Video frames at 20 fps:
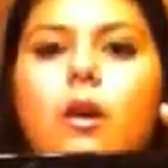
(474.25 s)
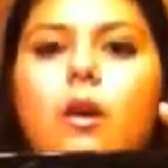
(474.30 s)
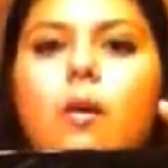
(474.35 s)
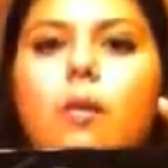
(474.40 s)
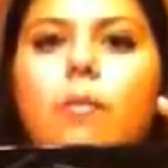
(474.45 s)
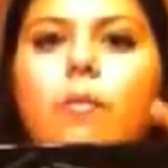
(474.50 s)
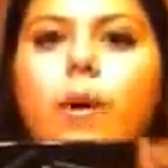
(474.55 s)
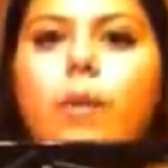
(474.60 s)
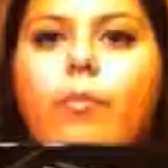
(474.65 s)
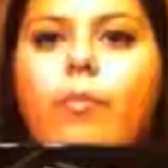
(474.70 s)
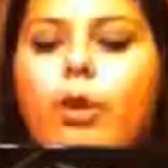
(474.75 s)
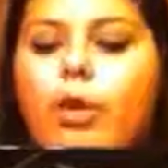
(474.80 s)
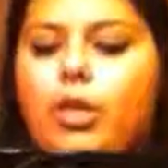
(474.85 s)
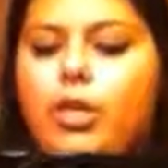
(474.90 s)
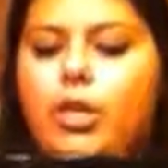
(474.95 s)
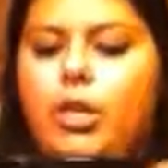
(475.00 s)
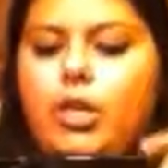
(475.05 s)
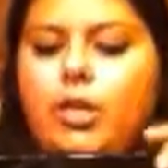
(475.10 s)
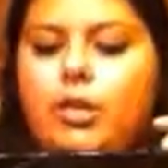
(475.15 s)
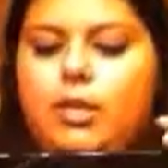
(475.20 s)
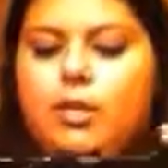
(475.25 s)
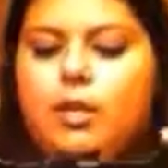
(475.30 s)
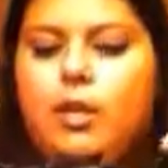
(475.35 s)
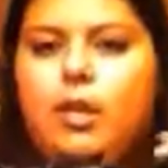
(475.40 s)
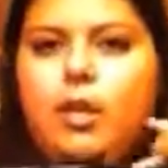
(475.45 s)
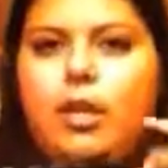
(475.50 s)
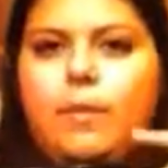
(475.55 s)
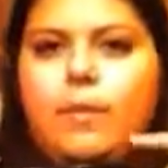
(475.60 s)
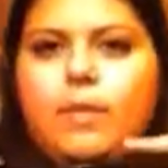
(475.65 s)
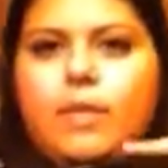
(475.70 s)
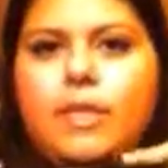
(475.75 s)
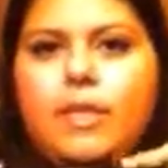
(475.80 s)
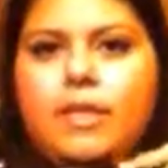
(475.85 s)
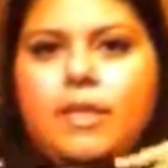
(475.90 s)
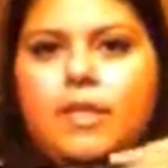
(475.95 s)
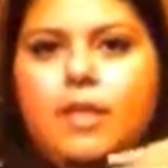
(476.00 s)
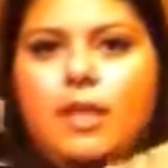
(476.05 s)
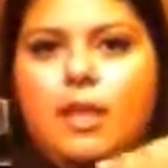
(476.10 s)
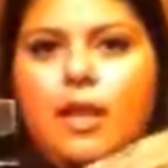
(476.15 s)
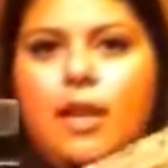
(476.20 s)
my brushes, lipsticks,
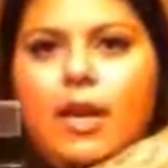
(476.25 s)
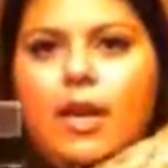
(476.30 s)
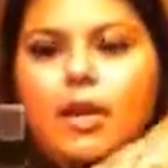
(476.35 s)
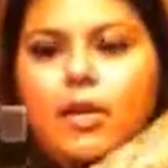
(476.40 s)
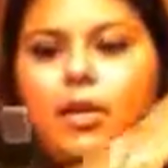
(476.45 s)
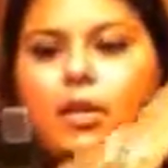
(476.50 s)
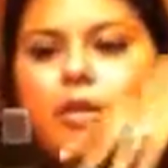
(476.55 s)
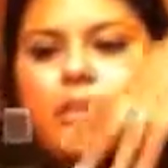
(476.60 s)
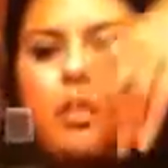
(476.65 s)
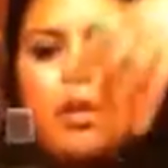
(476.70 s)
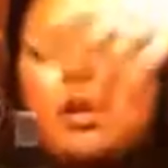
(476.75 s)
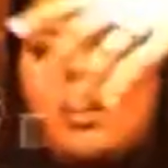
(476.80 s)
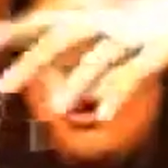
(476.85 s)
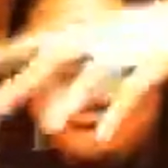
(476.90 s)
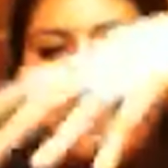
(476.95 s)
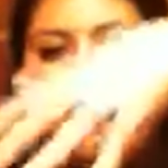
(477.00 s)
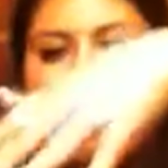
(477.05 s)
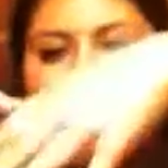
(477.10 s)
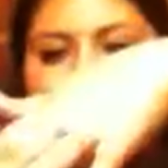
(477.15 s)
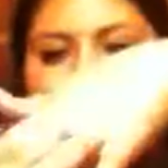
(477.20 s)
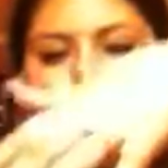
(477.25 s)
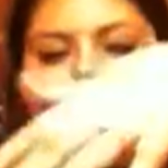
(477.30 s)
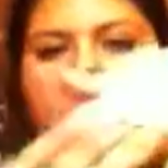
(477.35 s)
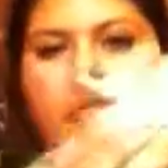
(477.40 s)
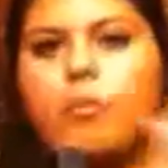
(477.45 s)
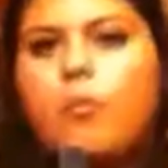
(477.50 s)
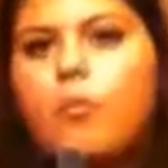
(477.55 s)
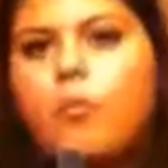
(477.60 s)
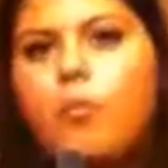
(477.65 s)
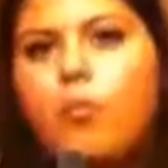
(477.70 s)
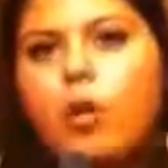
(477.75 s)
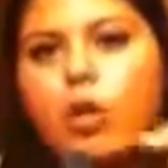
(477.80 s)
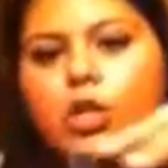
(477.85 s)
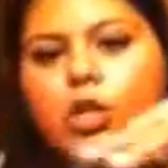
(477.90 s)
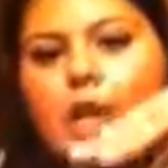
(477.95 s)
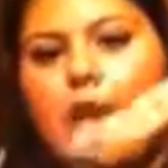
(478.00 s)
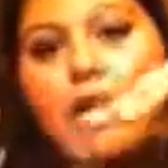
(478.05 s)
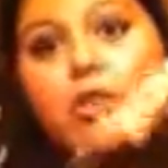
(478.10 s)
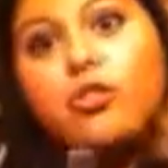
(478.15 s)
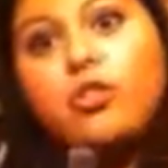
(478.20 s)
and liners, um, more
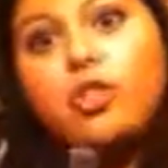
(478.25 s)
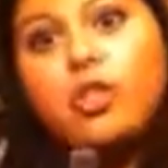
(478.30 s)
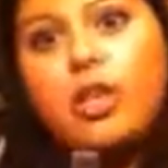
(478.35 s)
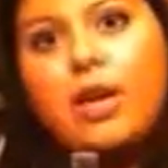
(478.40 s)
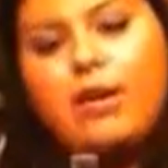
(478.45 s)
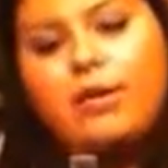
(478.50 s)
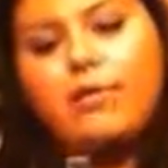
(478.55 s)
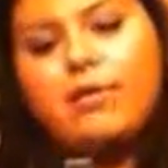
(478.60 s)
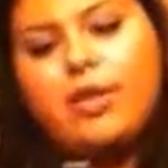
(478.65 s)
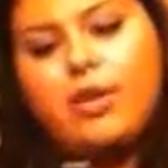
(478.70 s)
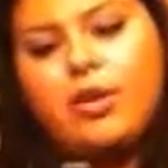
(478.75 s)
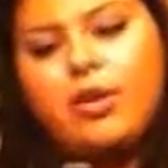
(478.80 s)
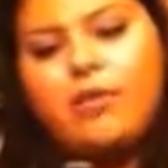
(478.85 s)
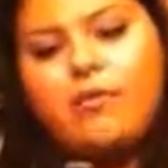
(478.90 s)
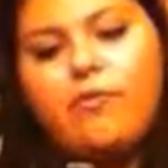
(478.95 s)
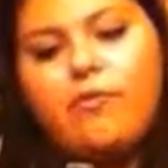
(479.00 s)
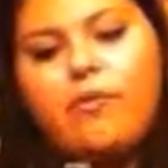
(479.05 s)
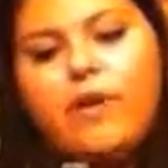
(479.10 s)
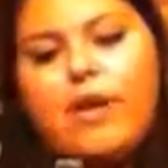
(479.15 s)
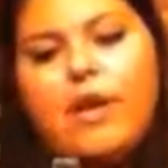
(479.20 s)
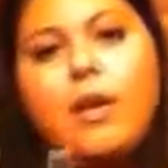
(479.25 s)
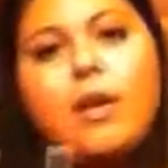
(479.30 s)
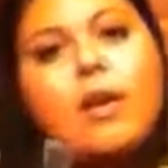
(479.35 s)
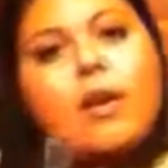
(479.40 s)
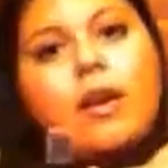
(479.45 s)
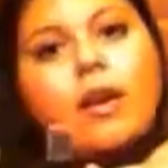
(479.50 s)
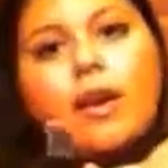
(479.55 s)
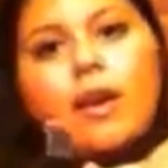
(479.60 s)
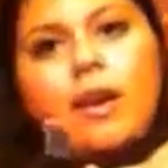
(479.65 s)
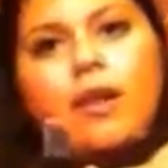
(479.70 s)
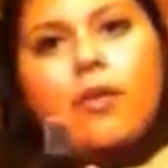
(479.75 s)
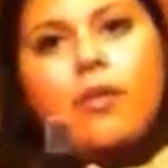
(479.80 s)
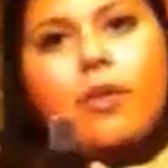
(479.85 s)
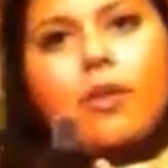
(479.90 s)
extra shadows that couldn't fit, another